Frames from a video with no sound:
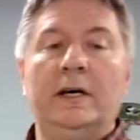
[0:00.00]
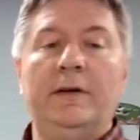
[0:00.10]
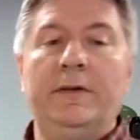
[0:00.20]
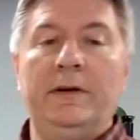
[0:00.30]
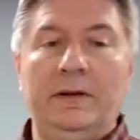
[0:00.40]

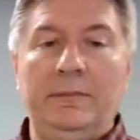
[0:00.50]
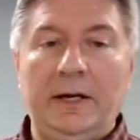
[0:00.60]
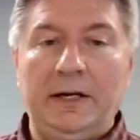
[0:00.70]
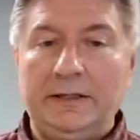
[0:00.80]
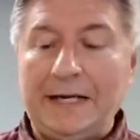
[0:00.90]
out there that
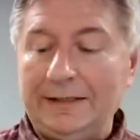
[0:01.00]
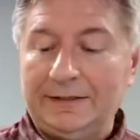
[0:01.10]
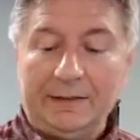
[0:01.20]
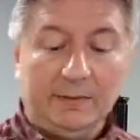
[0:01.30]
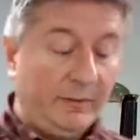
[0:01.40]
make die
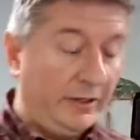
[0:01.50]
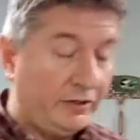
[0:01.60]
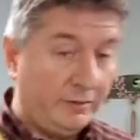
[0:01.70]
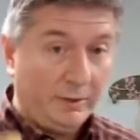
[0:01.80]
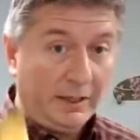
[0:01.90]

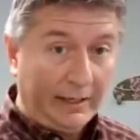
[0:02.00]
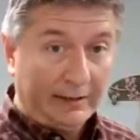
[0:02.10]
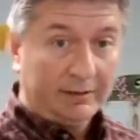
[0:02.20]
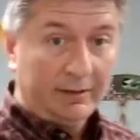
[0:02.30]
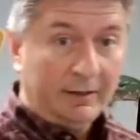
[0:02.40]
sublimation
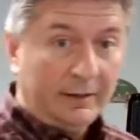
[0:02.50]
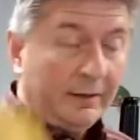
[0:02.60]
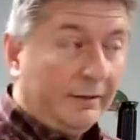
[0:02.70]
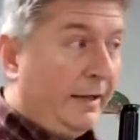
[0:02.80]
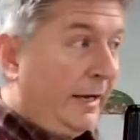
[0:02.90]
blanks
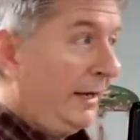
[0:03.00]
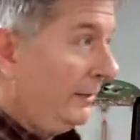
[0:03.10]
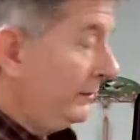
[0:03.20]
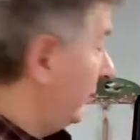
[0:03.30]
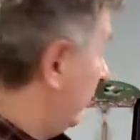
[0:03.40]
that is